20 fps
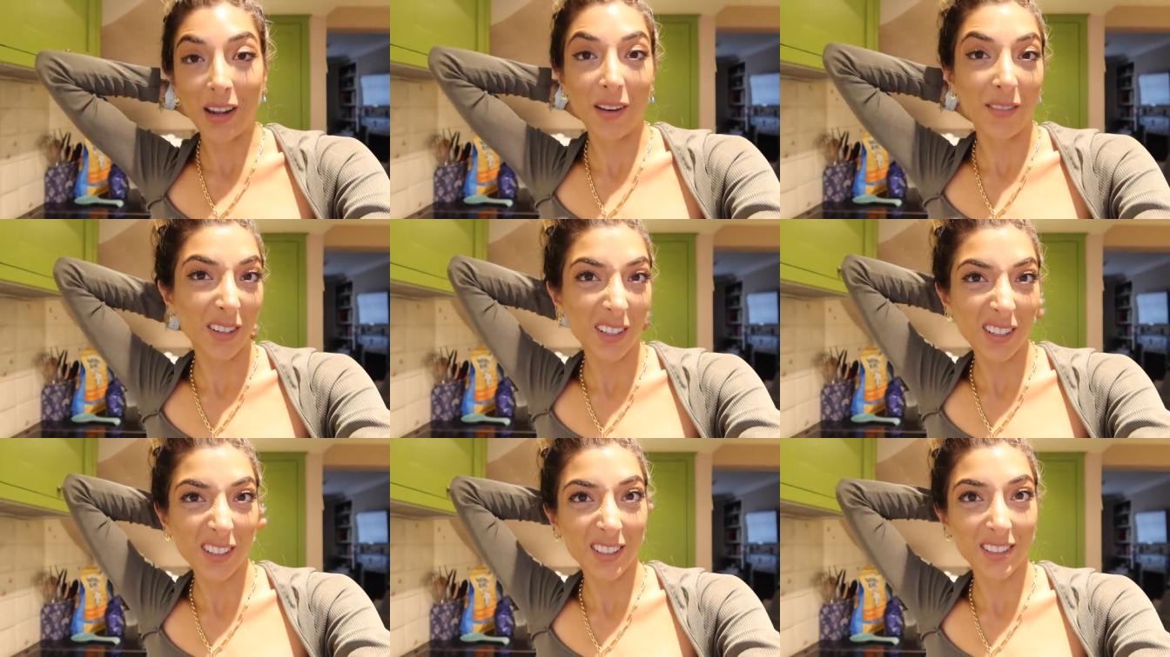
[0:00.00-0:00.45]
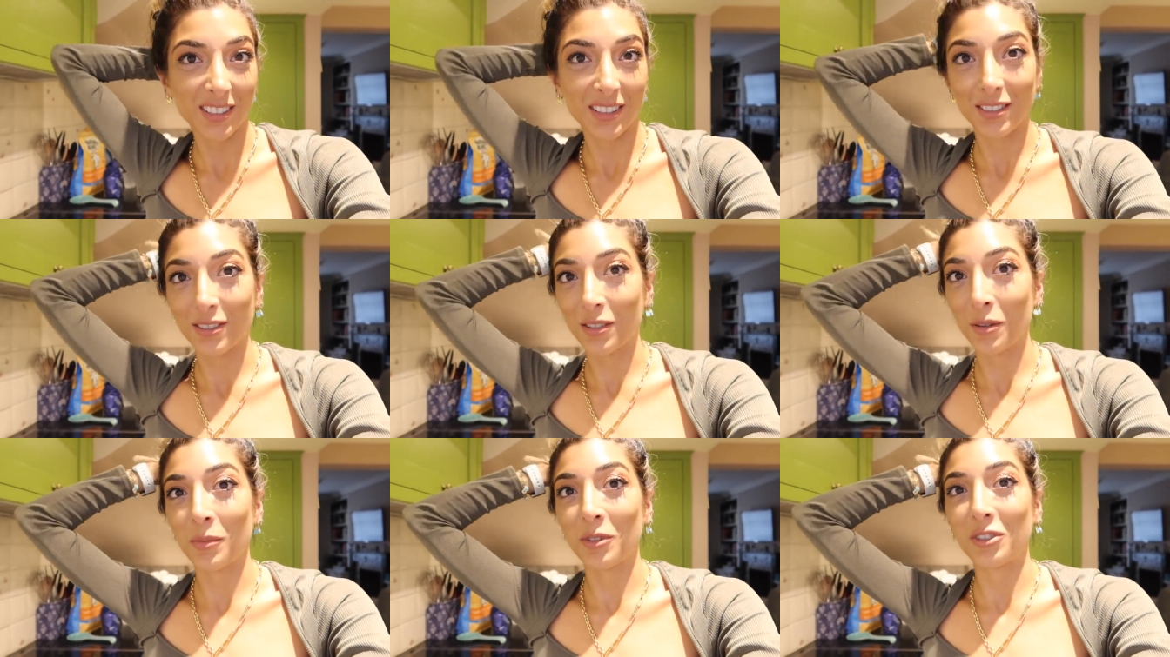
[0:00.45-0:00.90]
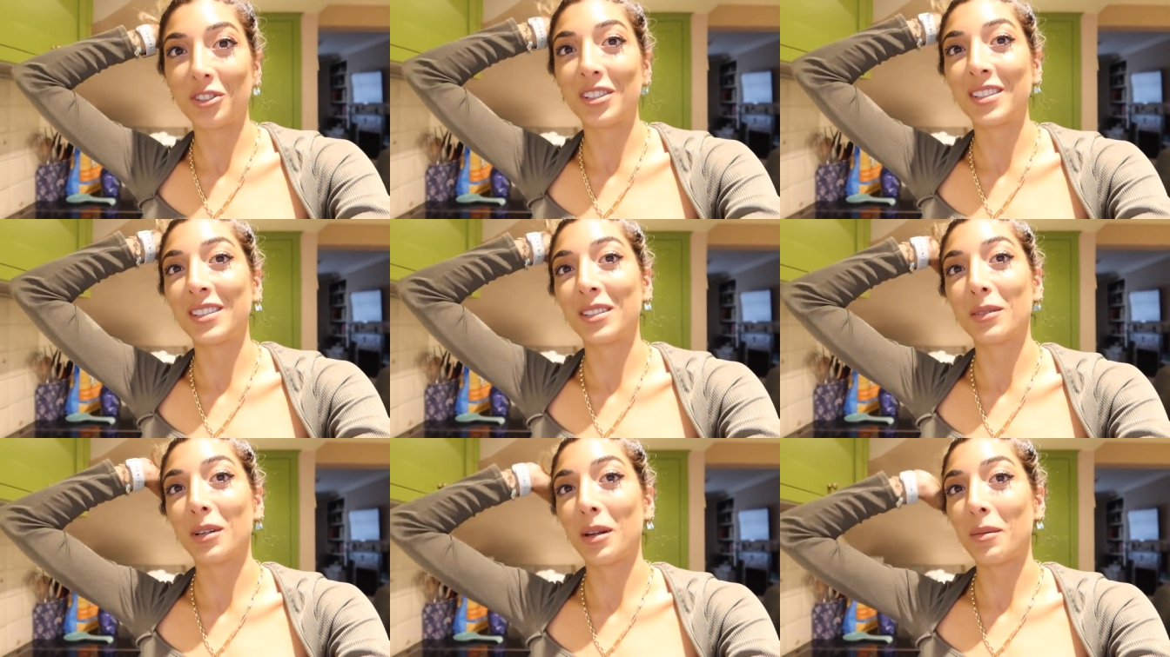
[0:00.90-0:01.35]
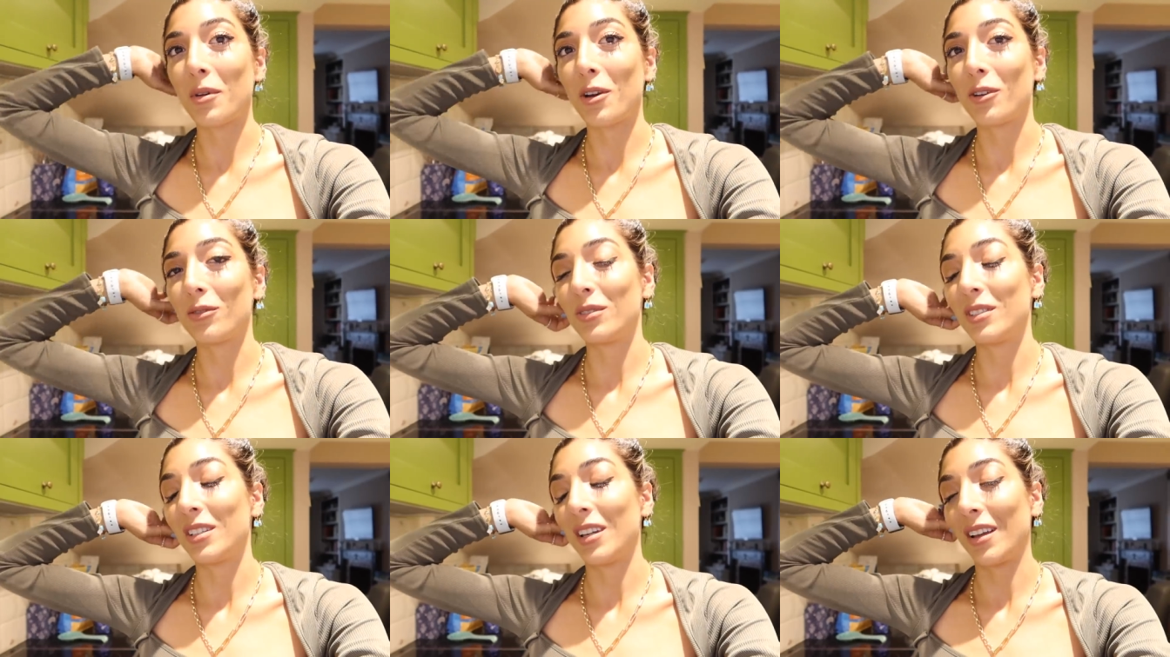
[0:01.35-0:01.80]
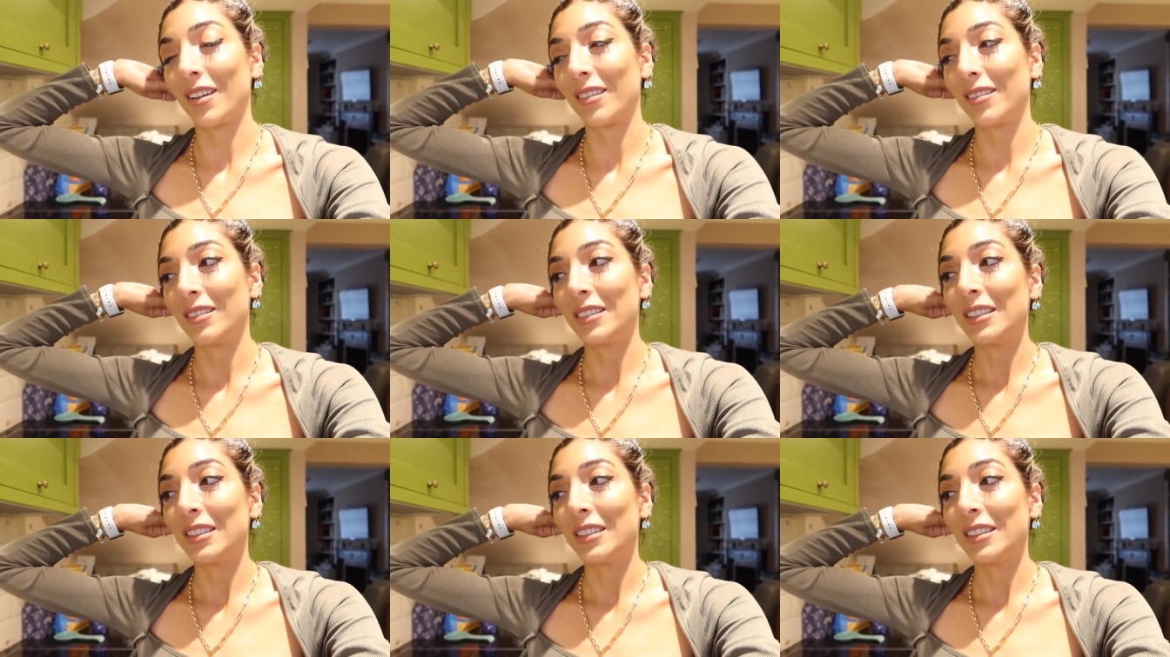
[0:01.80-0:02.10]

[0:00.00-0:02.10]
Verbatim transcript: love it because it's so much easier when I'm hosting.